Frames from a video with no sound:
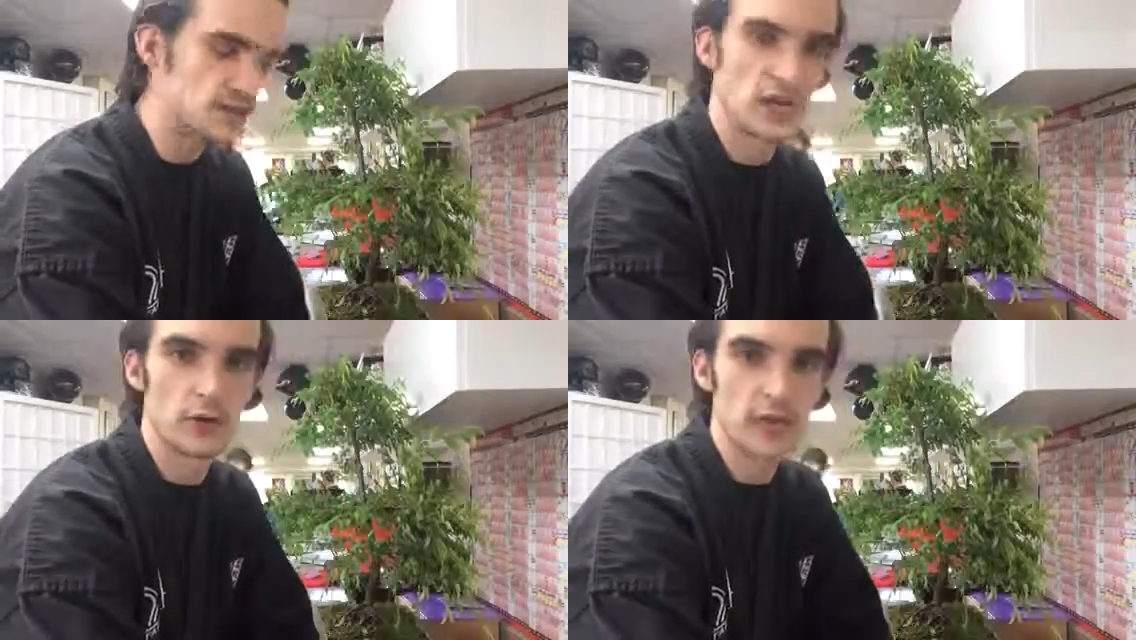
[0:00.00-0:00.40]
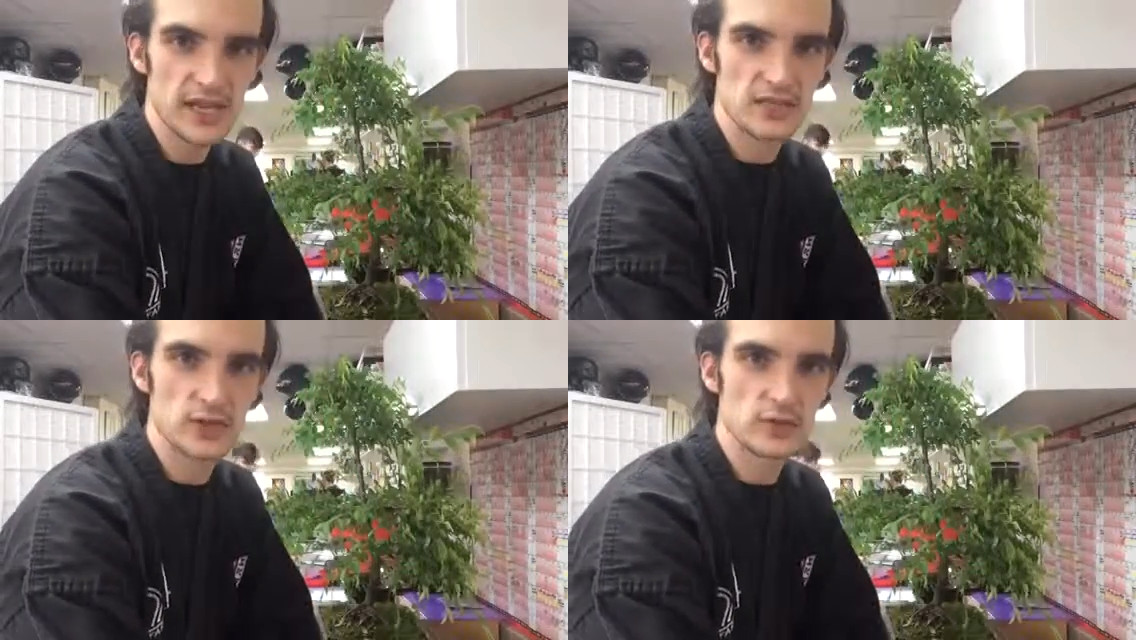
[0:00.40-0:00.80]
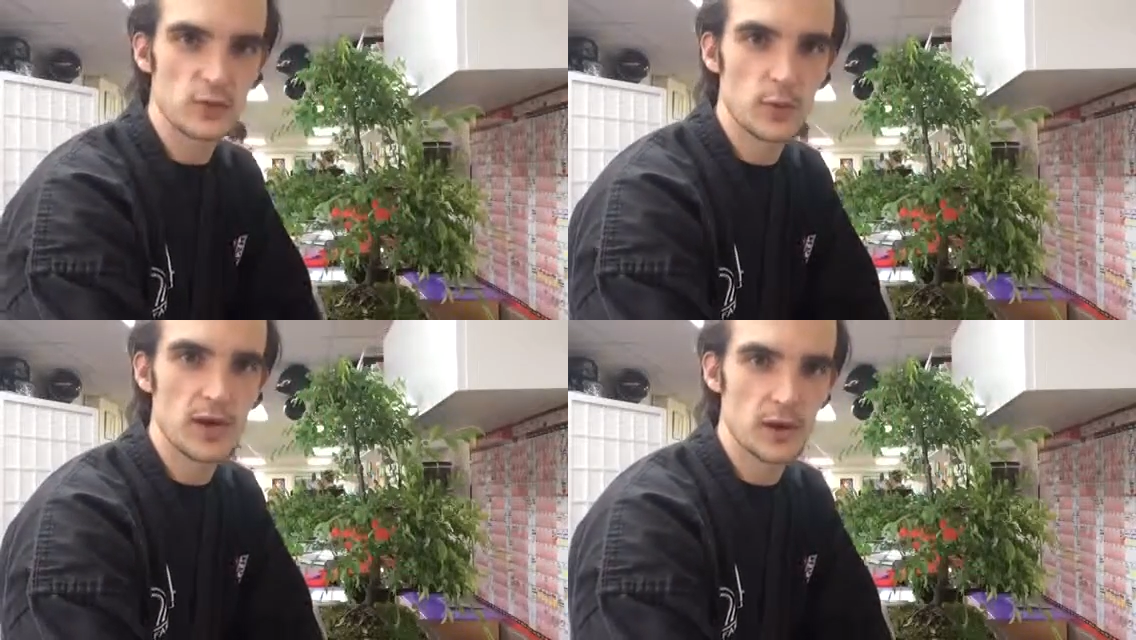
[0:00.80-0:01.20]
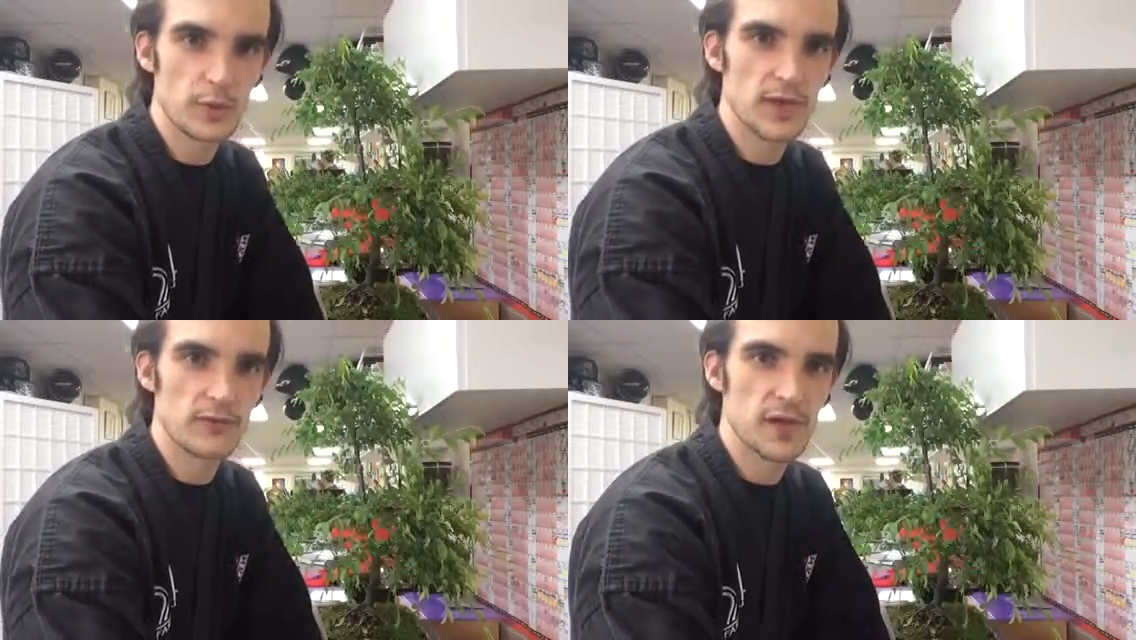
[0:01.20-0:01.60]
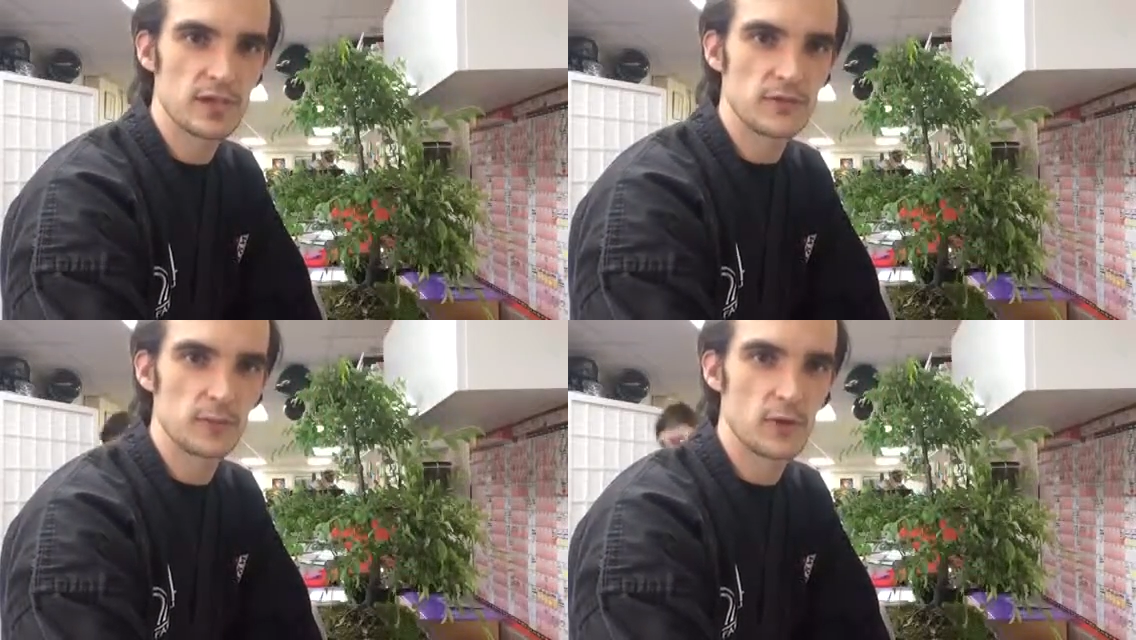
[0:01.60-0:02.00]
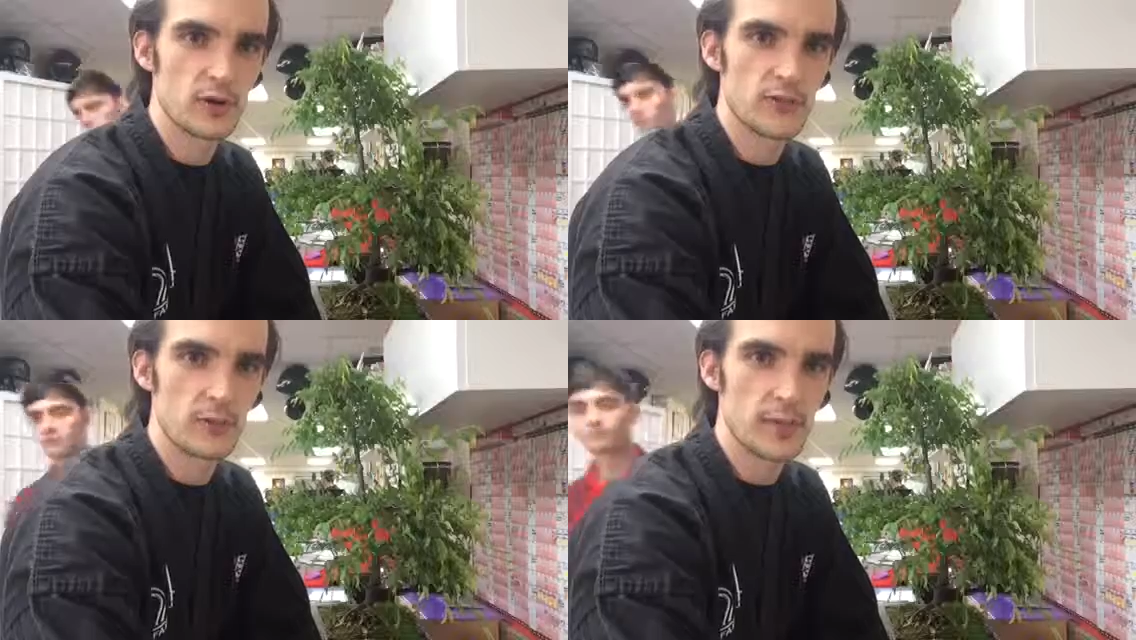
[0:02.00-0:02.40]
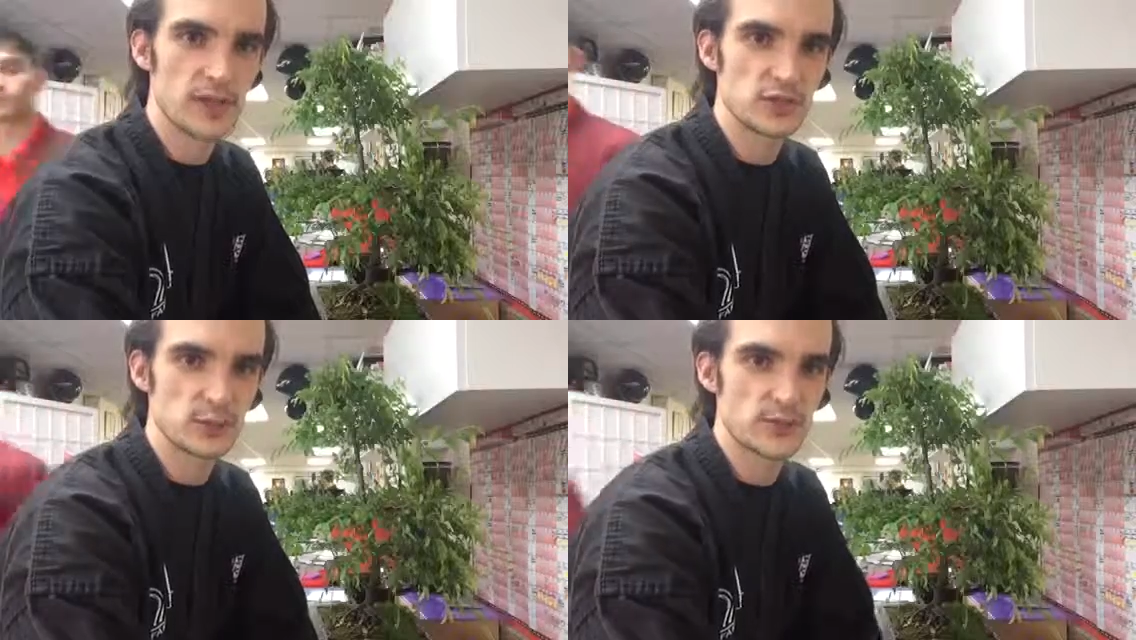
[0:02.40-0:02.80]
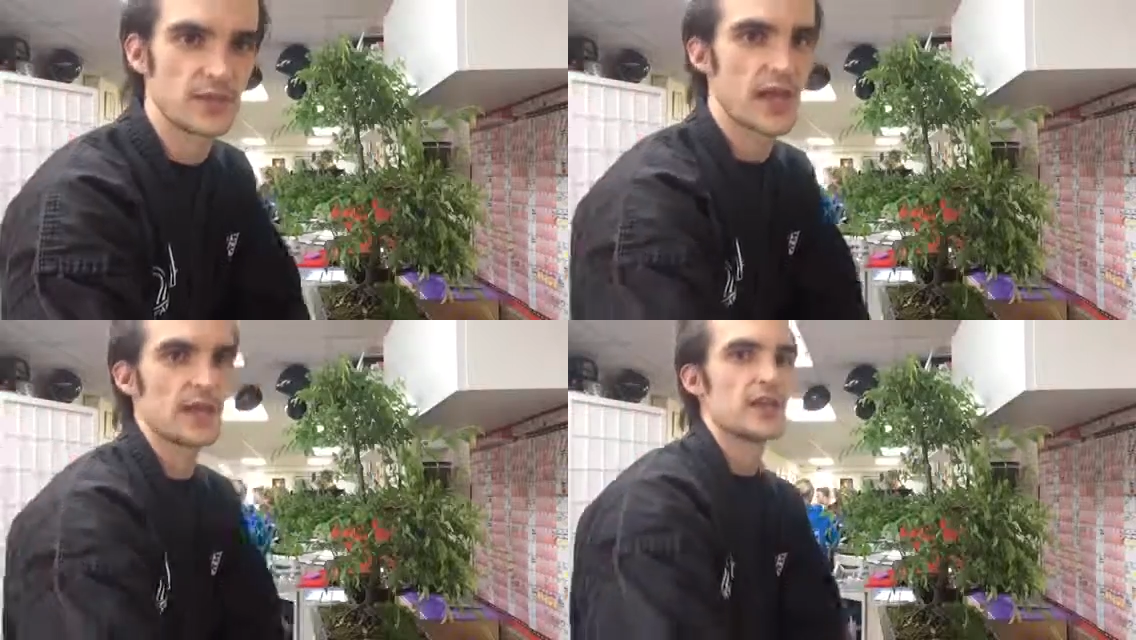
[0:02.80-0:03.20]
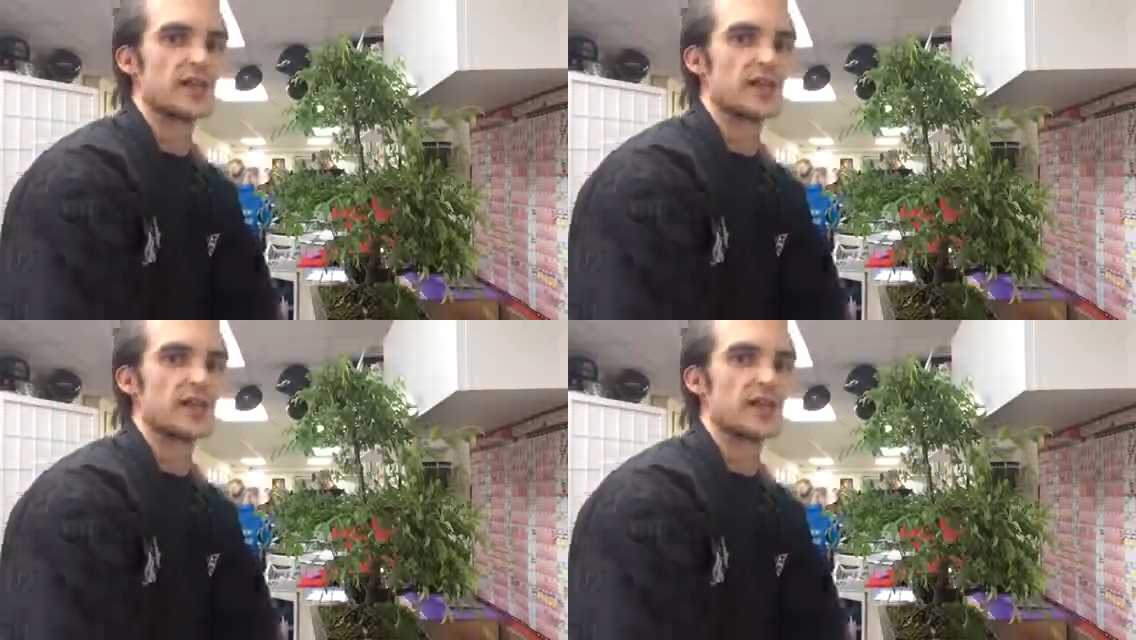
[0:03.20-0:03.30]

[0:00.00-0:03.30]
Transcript: So next news, and we'll give you out some more information with that.